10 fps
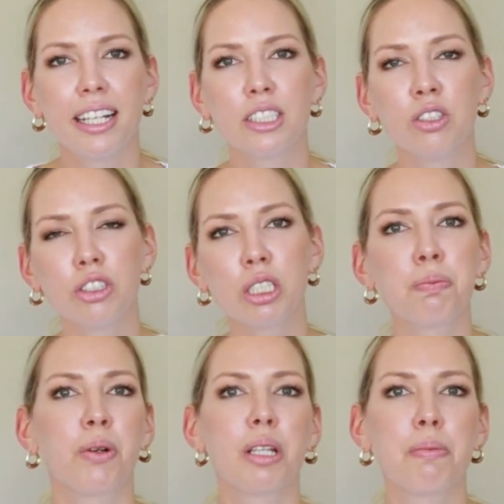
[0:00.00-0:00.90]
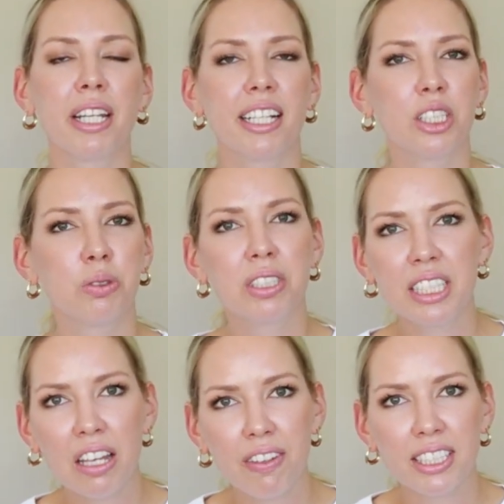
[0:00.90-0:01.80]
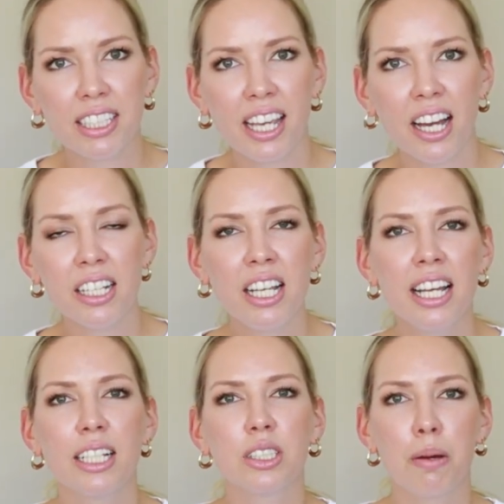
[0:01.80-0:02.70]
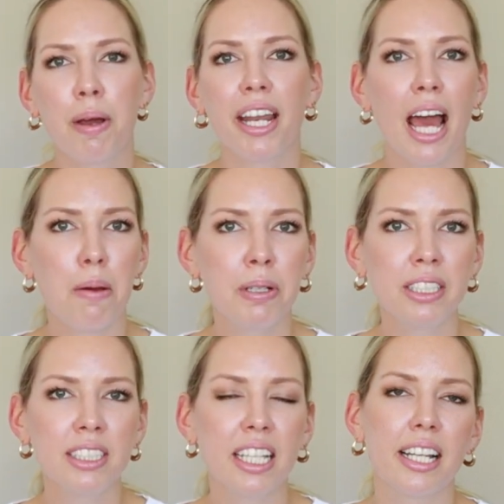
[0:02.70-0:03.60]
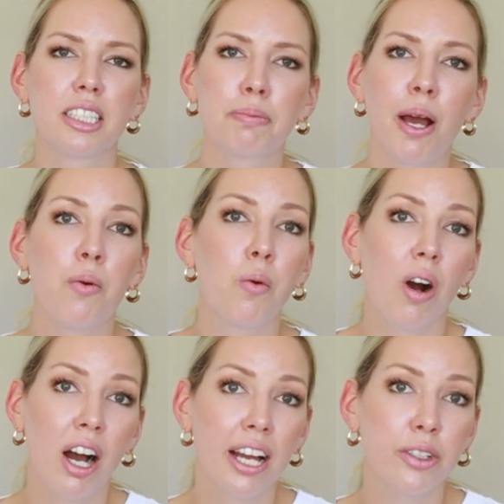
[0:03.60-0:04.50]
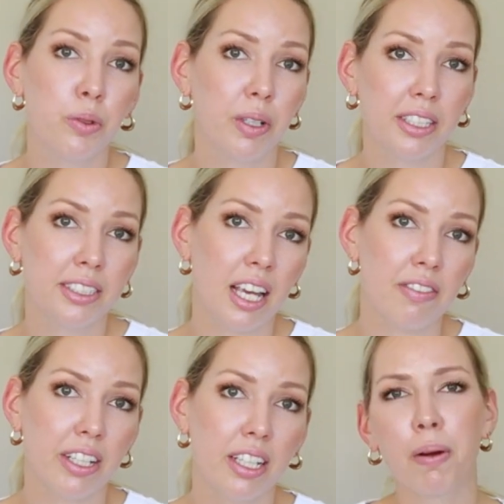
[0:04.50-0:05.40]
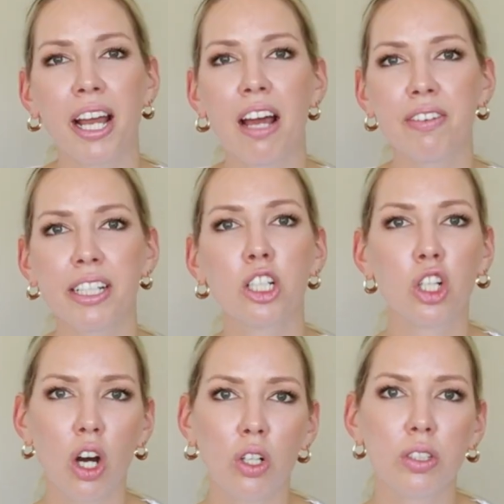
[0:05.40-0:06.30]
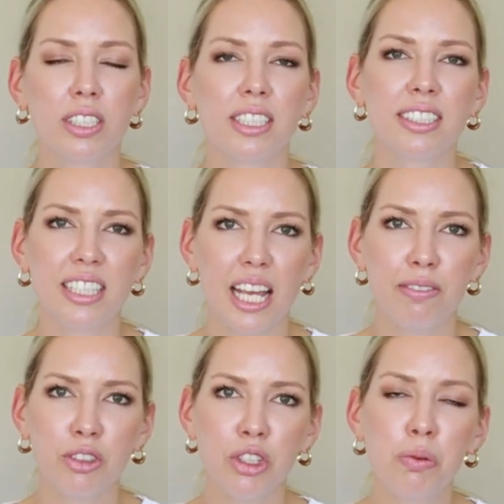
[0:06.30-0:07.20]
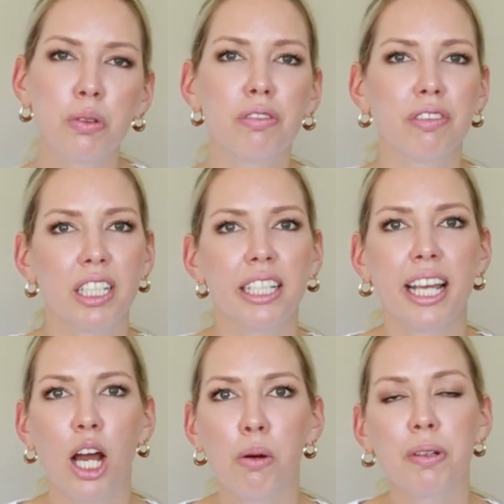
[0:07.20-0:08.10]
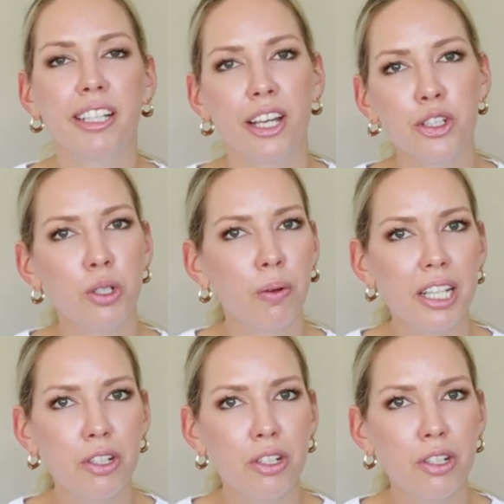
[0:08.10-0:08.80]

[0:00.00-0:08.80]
It's not just putting money into a savings account, it's about habits and it's about why you are saving. By having a goal to save to will really help get you to where